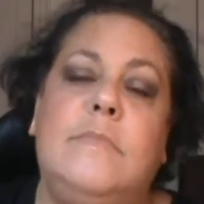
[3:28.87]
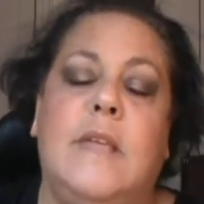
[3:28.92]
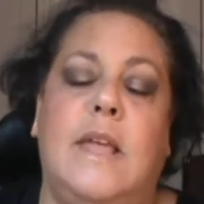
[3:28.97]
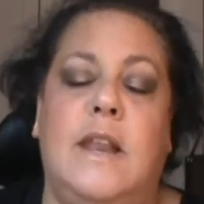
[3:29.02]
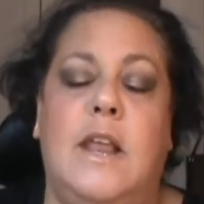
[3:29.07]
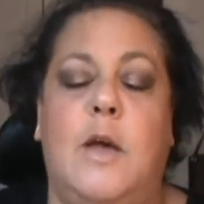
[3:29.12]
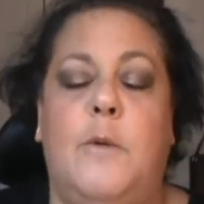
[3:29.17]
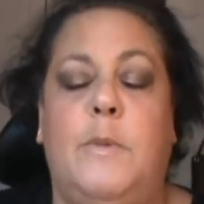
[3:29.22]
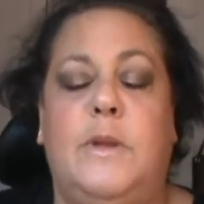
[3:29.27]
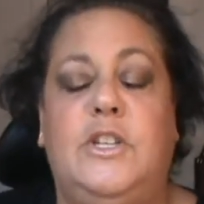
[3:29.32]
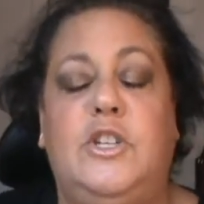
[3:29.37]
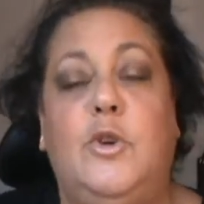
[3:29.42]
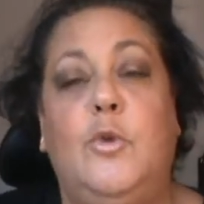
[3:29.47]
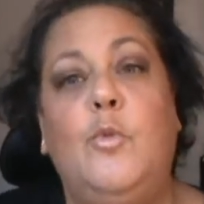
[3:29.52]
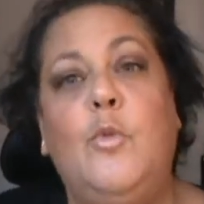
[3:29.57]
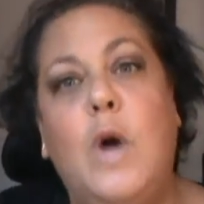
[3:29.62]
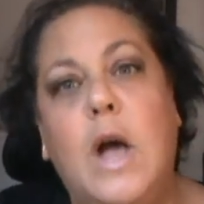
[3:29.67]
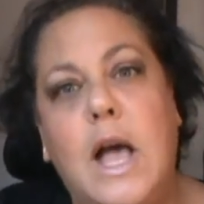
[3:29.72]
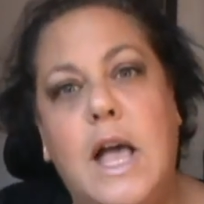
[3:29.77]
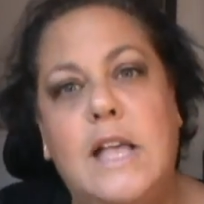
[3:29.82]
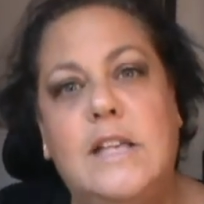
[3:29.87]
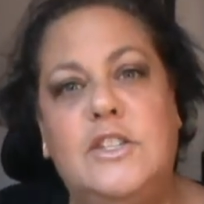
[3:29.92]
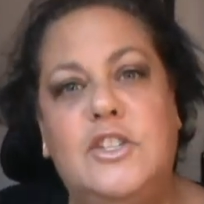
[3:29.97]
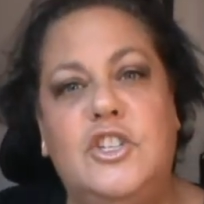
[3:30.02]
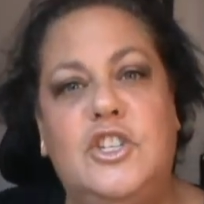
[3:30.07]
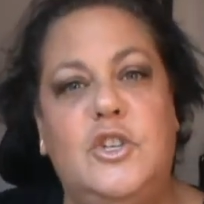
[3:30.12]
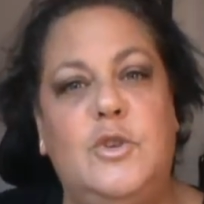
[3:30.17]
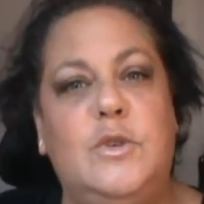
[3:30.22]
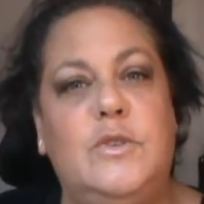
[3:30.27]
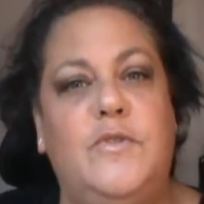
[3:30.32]
and how much it was,
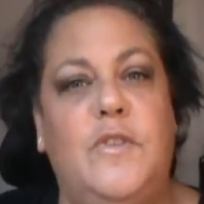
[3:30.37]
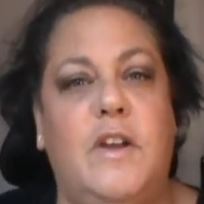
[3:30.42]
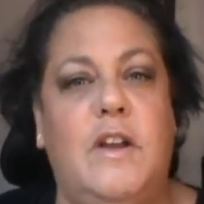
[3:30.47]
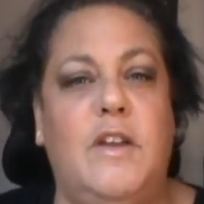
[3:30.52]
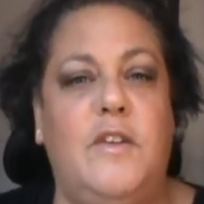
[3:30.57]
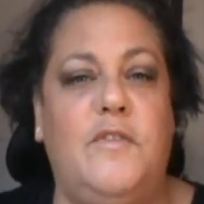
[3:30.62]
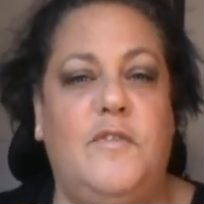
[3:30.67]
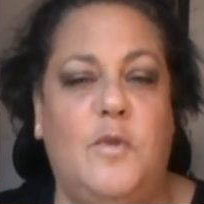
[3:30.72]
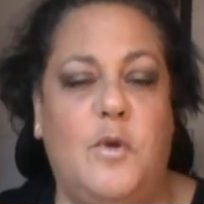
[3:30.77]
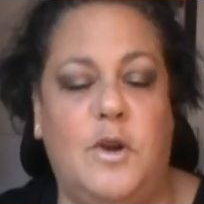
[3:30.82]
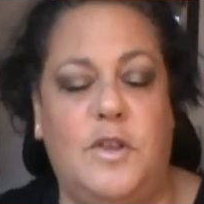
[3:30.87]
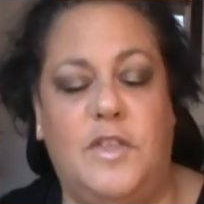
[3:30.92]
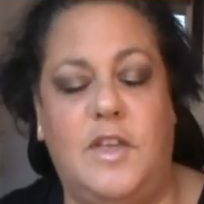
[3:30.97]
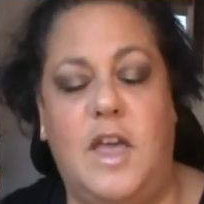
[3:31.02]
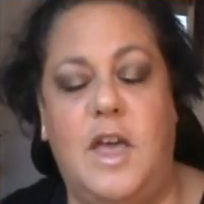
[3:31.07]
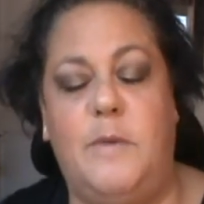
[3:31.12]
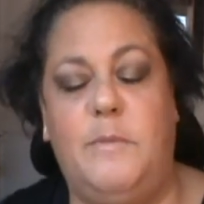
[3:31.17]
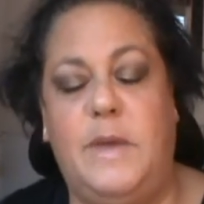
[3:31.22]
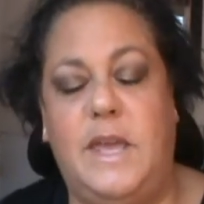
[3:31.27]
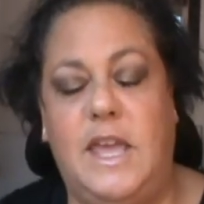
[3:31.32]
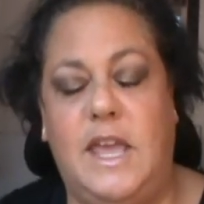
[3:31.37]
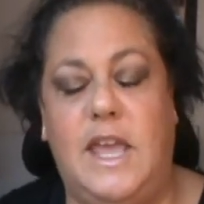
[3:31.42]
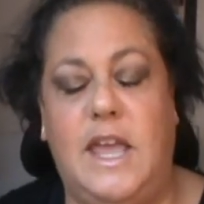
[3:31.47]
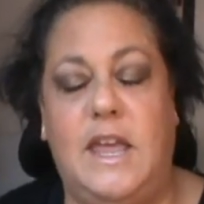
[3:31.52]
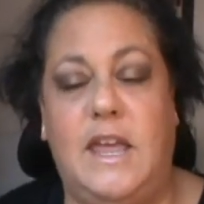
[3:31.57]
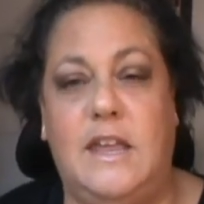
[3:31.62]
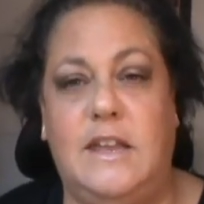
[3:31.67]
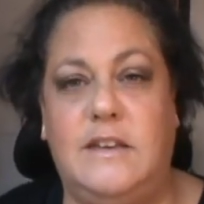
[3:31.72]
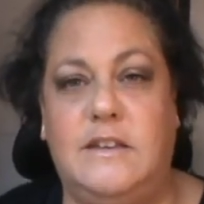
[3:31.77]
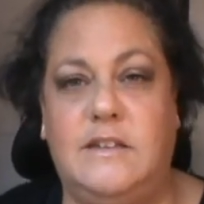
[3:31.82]
and she was very forthcoming
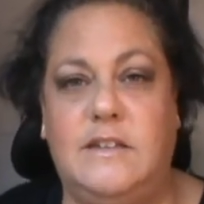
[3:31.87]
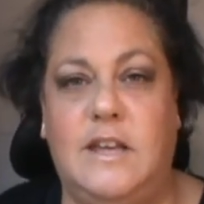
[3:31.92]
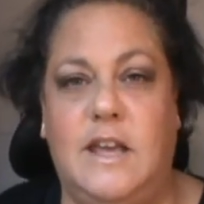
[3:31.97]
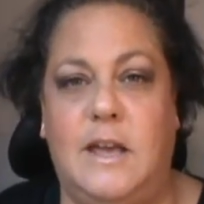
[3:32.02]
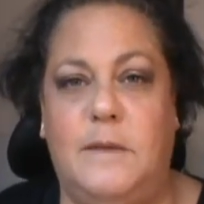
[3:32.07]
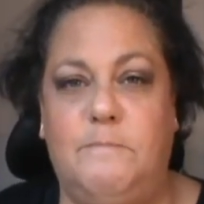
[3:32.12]
and